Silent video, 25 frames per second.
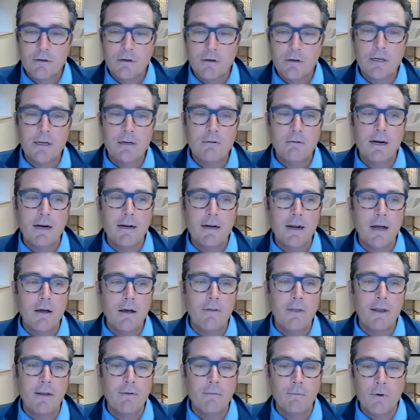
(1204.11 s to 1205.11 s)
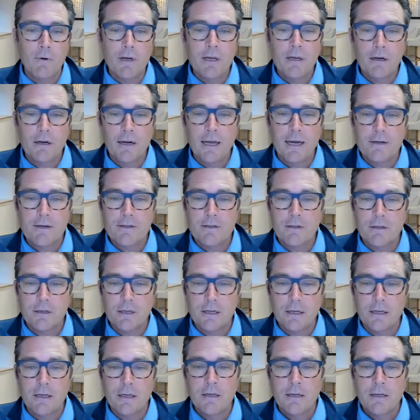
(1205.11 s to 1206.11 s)
or a clinic right now, then we can
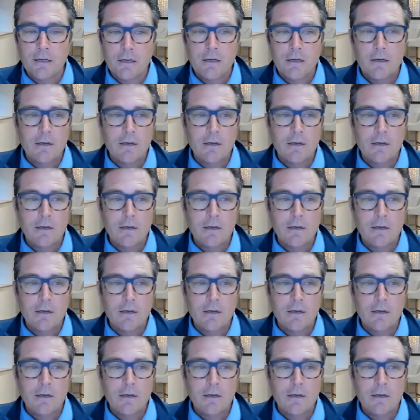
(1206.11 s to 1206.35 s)
actually